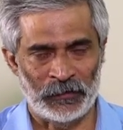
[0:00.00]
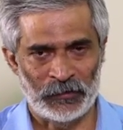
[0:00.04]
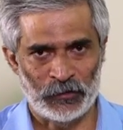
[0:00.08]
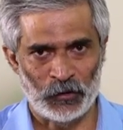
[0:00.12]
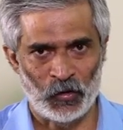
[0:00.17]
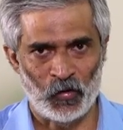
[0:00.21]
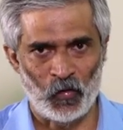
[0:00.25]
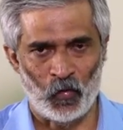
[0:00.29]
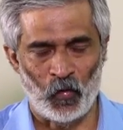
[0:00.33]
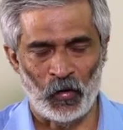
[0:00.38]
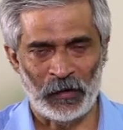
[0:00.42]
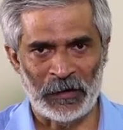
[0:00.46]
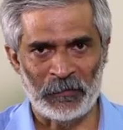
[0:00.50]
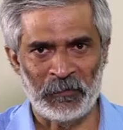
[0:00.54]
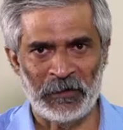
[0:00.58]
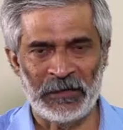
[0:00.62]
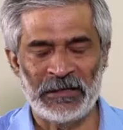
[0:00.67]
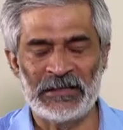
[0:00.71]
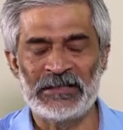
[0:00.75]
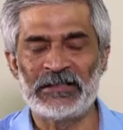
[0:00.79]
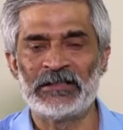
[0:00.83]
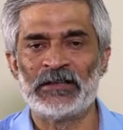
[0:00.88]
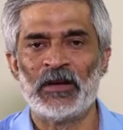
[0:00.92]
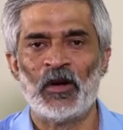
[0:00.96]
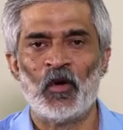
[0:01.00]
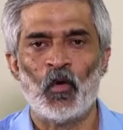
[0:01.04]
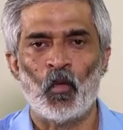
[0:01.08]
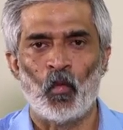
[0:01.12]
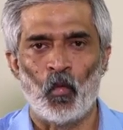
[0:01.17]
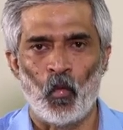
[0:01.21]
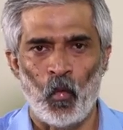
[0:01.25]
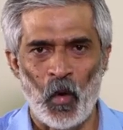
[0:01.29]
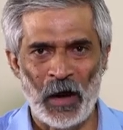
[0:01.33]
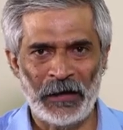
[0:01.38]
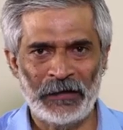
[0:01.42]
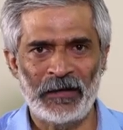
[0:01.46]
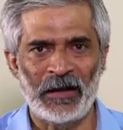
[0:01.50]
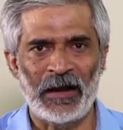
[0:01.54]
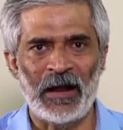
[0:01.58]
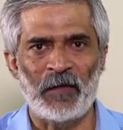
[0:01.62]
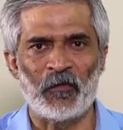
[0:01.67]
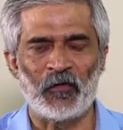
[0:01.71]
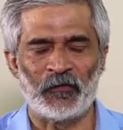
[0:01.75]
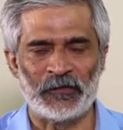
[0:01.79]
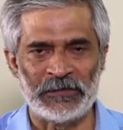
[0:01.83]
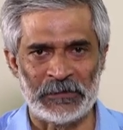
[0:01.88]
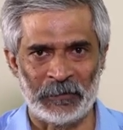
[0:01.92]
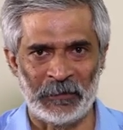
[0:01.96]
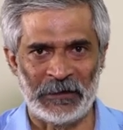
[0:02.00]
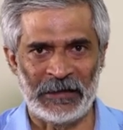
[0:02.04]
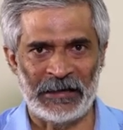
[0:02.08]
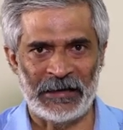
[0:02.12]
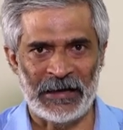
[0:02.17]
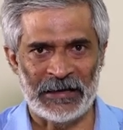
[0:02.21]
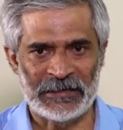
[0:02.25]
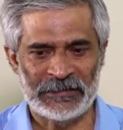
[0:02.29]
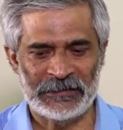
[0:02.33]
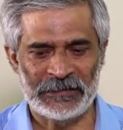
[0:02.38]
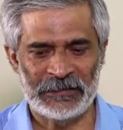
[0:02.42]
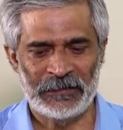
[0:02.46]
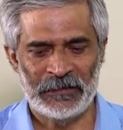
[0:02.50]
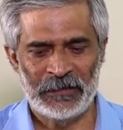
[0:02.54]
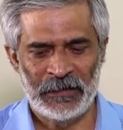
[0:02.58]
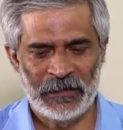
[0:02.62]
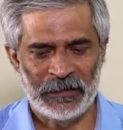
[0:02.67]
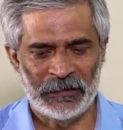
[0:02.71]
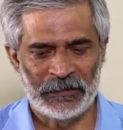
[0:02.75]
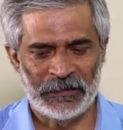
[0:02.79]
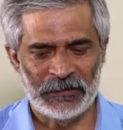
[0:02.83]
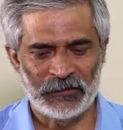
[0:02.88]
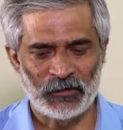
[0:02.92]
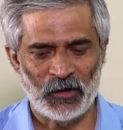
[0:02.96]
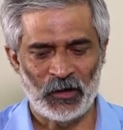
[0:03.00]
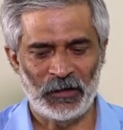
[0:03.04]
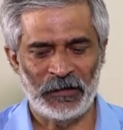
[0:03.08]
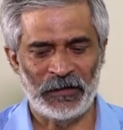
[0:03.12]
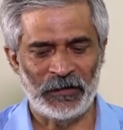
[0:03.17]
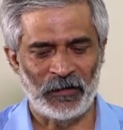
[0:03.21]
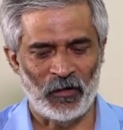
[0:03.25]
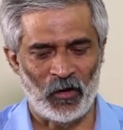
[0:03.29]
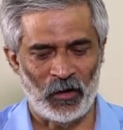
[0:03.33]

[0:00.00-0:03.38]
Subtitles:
So what I mean is 1 gram of gibberellic acid dissolved in